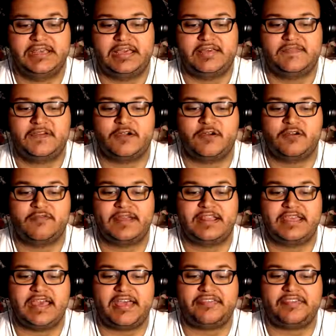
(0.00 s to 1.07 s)
There are
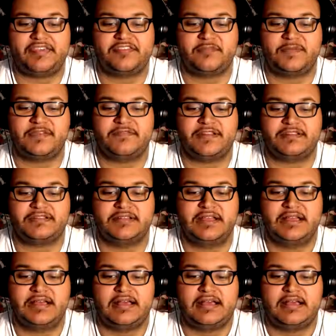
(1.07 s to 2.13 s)
already essays to be written,
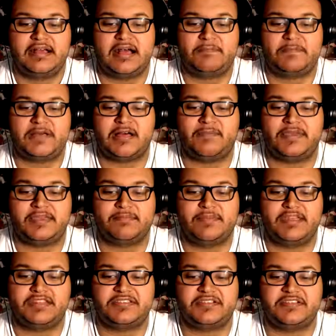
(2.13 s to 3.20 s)
upcoming
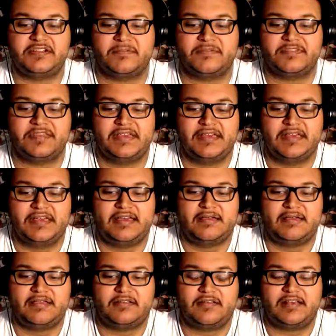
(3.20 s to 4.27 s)
midterms,
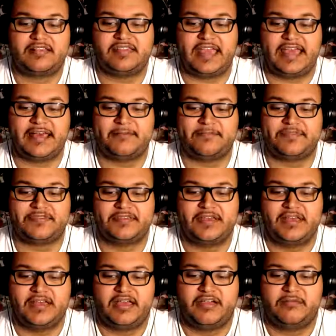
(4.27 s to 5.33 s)
exams,
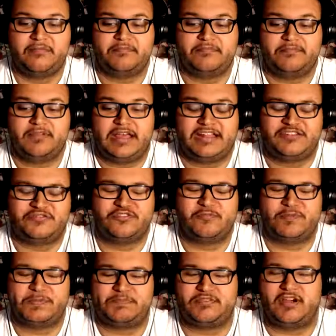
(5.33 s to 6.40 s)
and
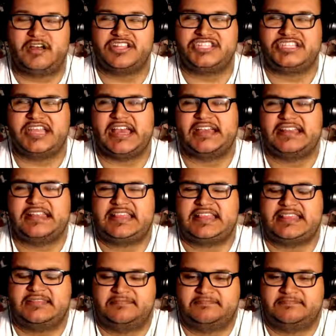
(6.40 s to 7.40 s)
group projects.